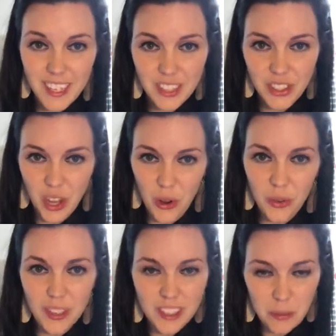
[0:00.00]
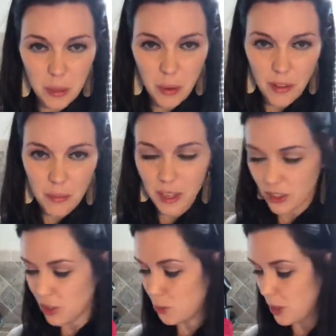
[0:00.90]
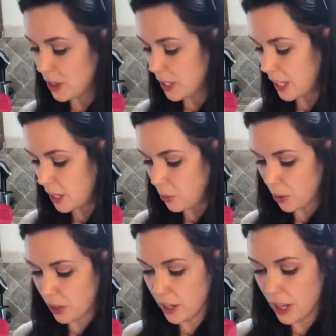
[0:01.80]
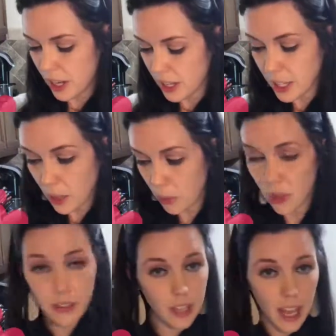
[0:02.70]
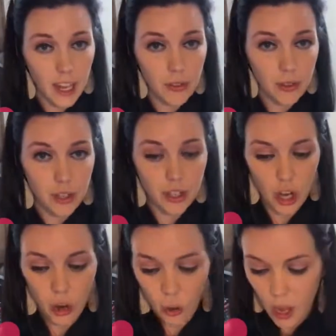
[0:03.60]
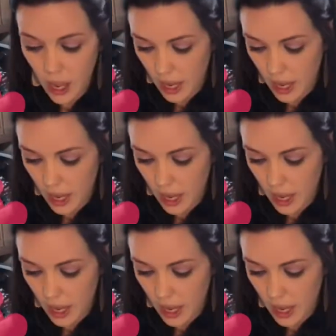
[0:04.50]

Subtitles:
So send me a private message with the keyword. Keyword is egg for the show.